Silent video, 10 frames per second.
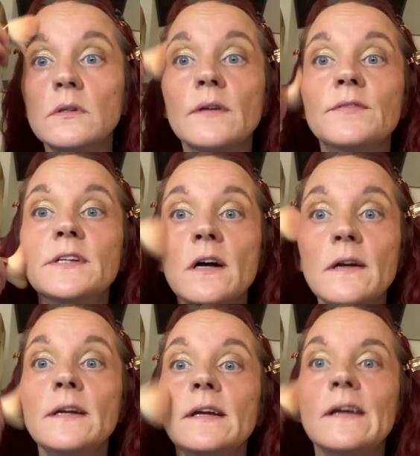I'm
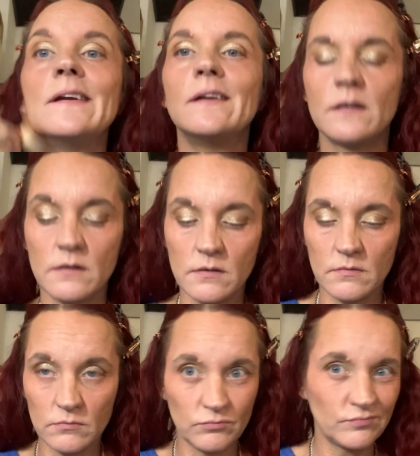done in.
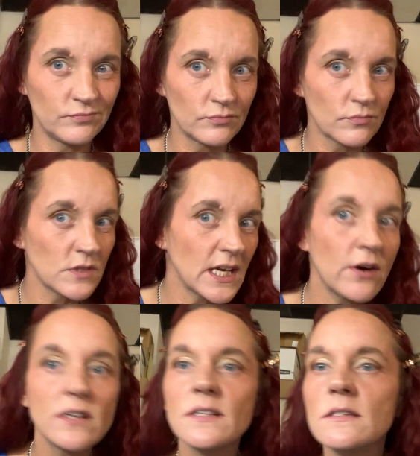See how it
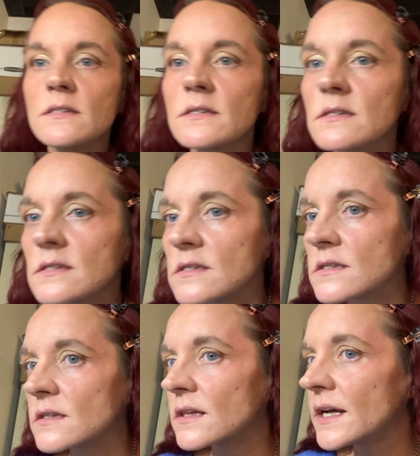has a
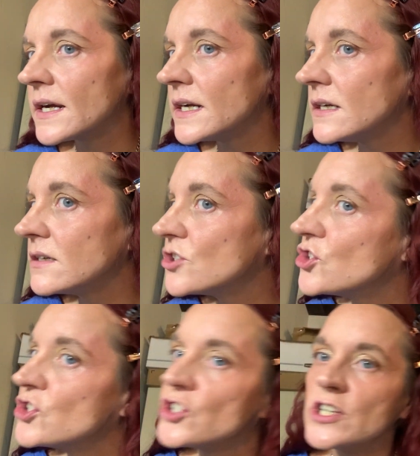slight
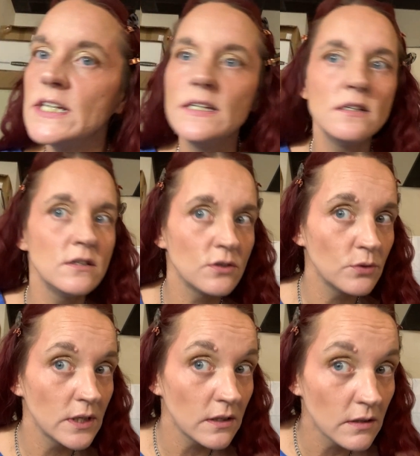sheen to it?